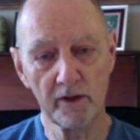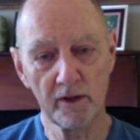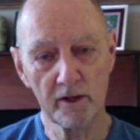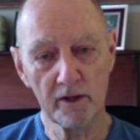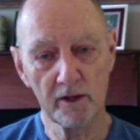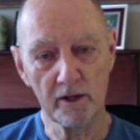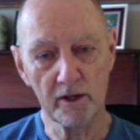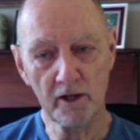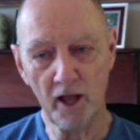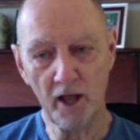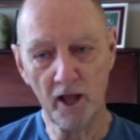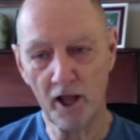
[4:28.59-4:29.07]

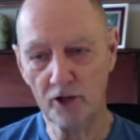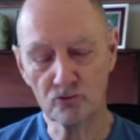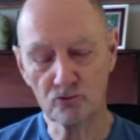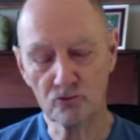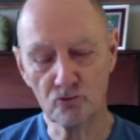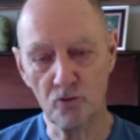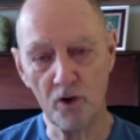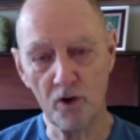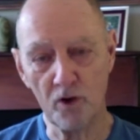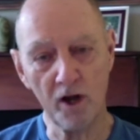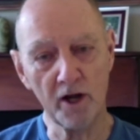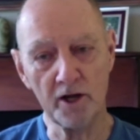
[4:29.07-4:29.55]
It has
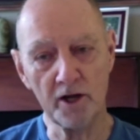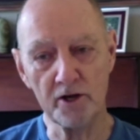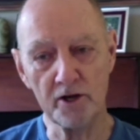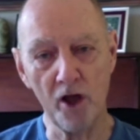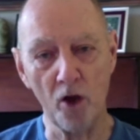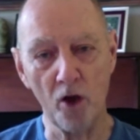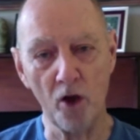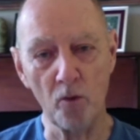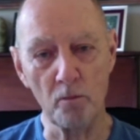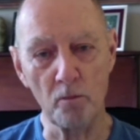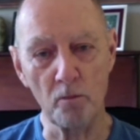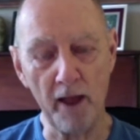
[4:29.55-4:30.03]
really
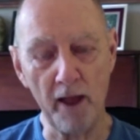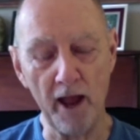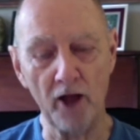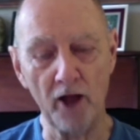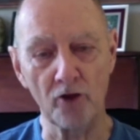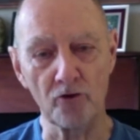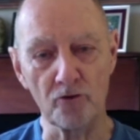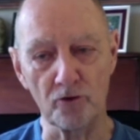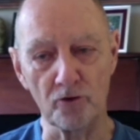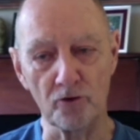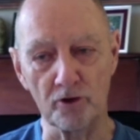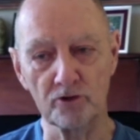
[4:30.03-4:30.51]
no
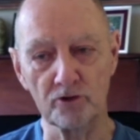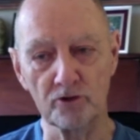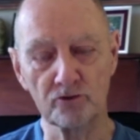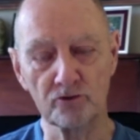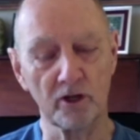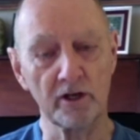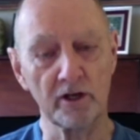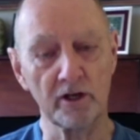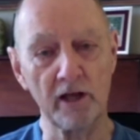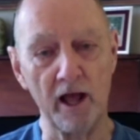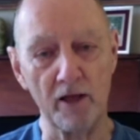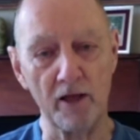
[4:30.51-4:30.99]
boundaries,
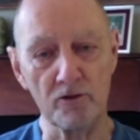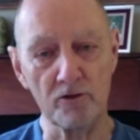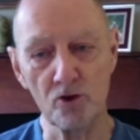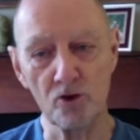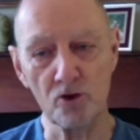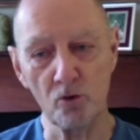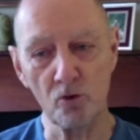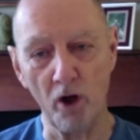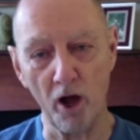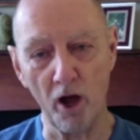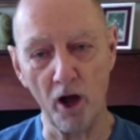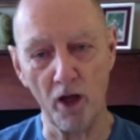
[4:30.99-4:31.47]
and that
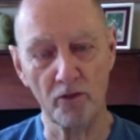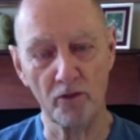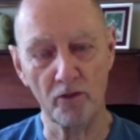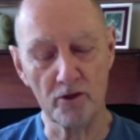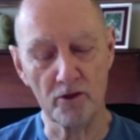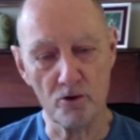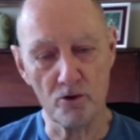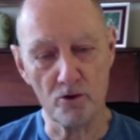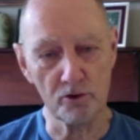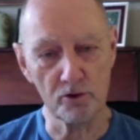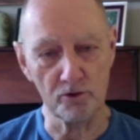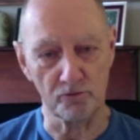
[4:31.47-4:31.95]
you are the
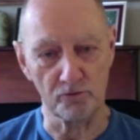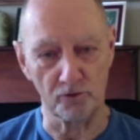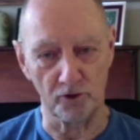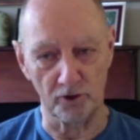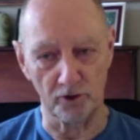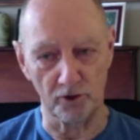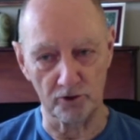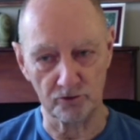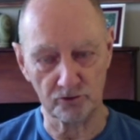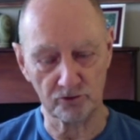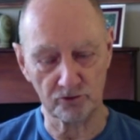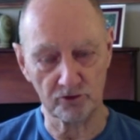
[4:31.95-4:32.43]

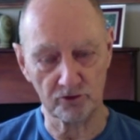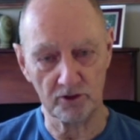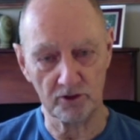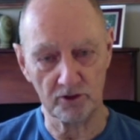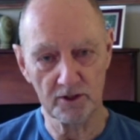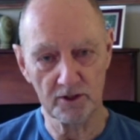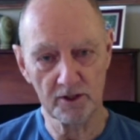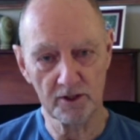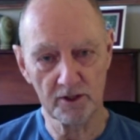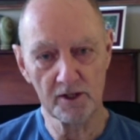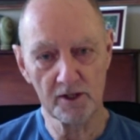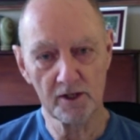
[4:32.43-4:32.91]
universe.
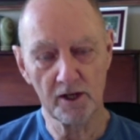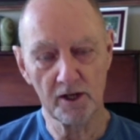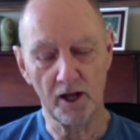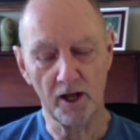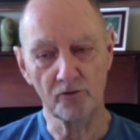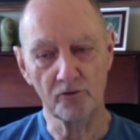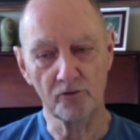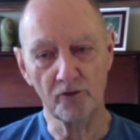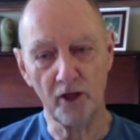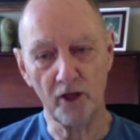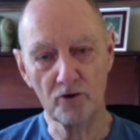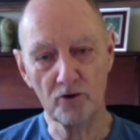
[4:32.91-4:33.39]

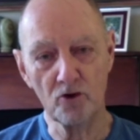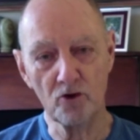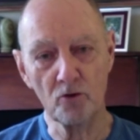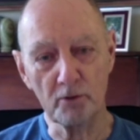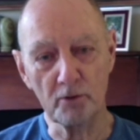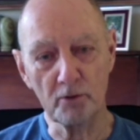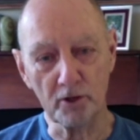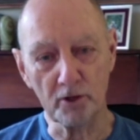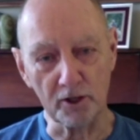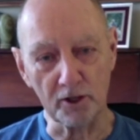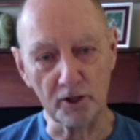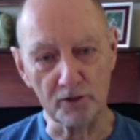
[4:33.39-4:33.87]
And then you
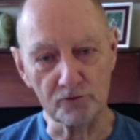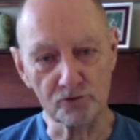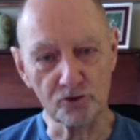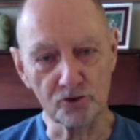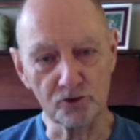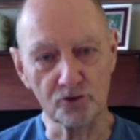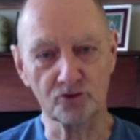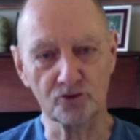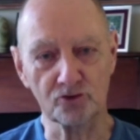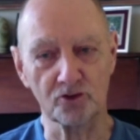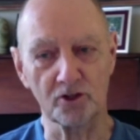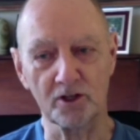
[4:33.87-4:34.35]
begin to
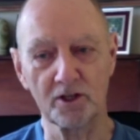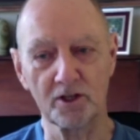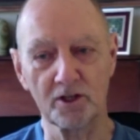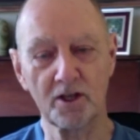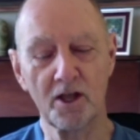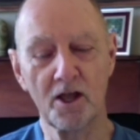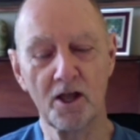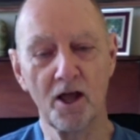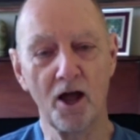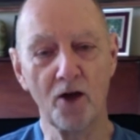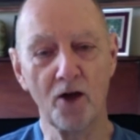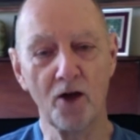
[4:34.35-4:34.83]
see,
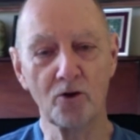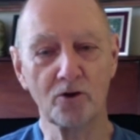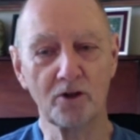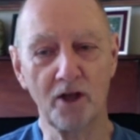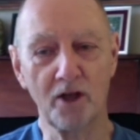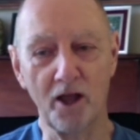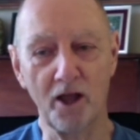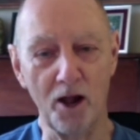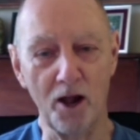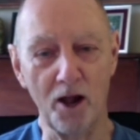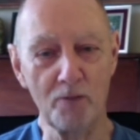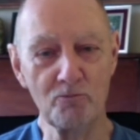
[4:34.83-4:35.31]

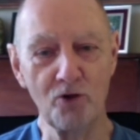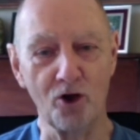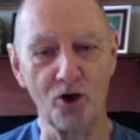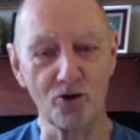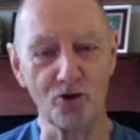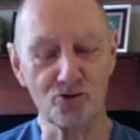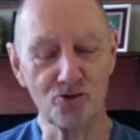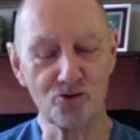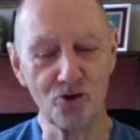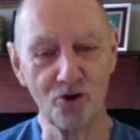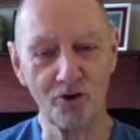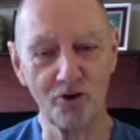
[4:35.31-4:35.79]
okay, I'm not
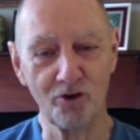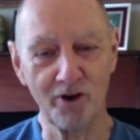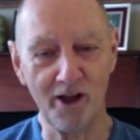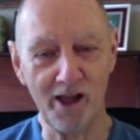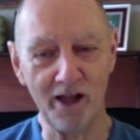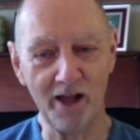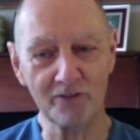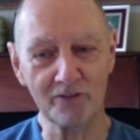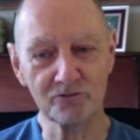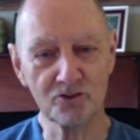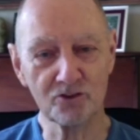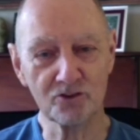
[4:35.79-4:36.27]
sure I
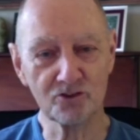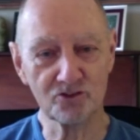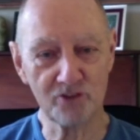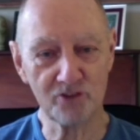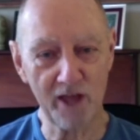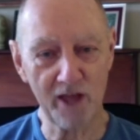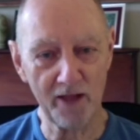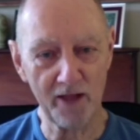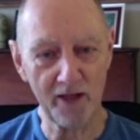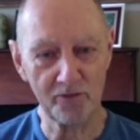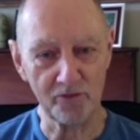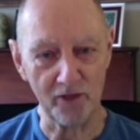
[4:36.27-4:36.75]

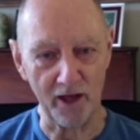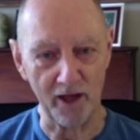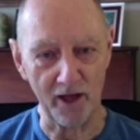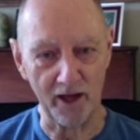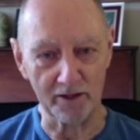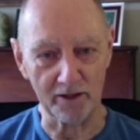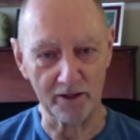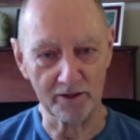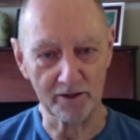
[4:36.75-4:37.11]
understand that.